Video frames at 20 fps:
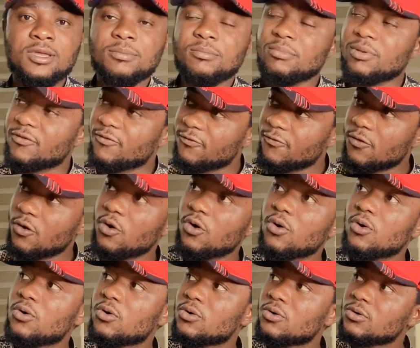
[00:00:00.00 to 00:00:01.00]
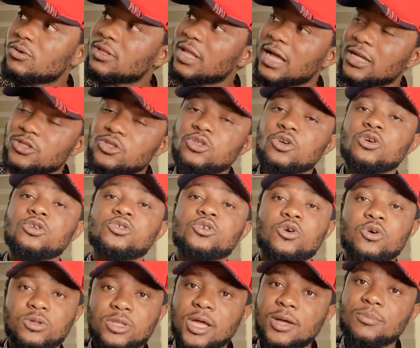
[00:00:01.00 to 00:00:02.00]
before that church
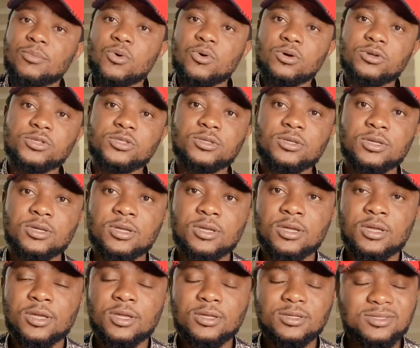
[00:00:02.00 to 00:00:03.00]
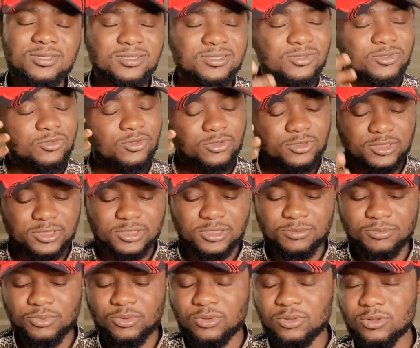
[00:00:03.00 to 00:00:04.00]
or that mosque. It's just
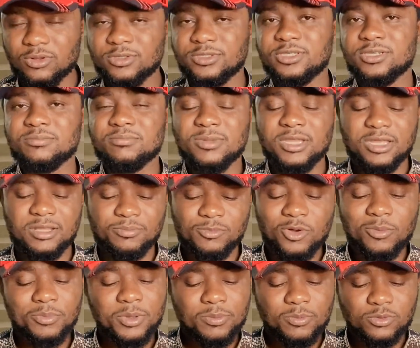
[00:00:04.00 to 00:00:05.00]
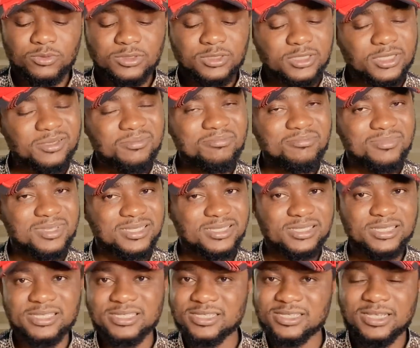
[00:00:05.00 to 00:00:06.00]
simple logic, man. But people still
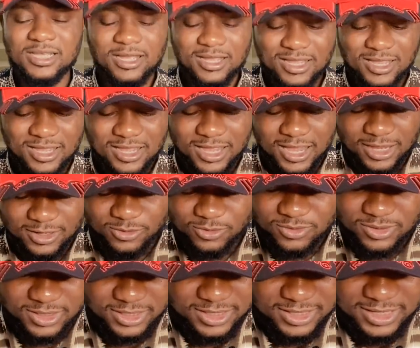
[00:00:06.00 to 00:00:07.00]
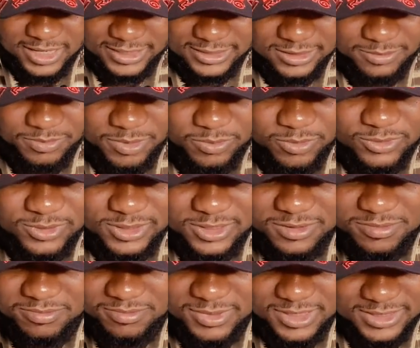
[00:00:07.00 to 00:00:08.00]
miss it. I don't get it. People
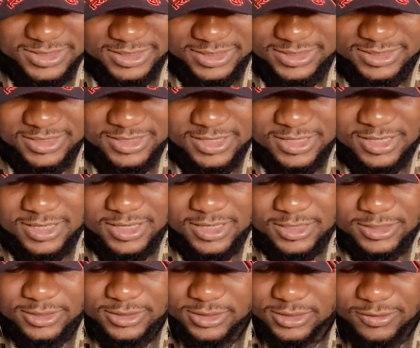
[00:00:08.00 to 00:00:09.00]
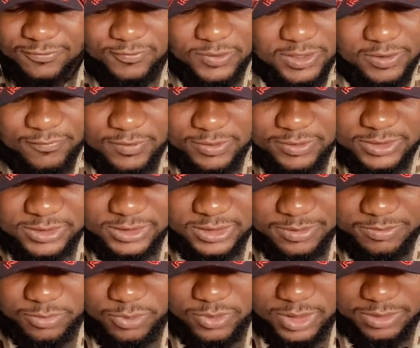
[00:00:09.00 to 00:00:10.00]
still miss it. See, very, very
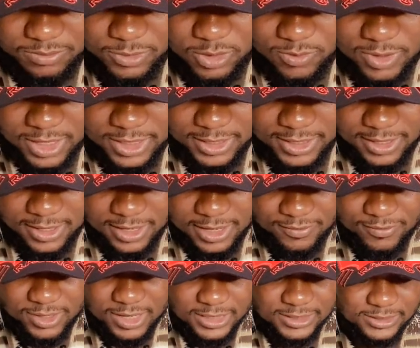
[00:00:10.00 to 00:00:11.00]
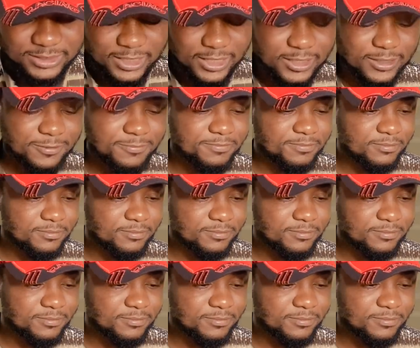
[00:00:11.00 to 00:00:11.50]
simple. And meanwhile, Erica said,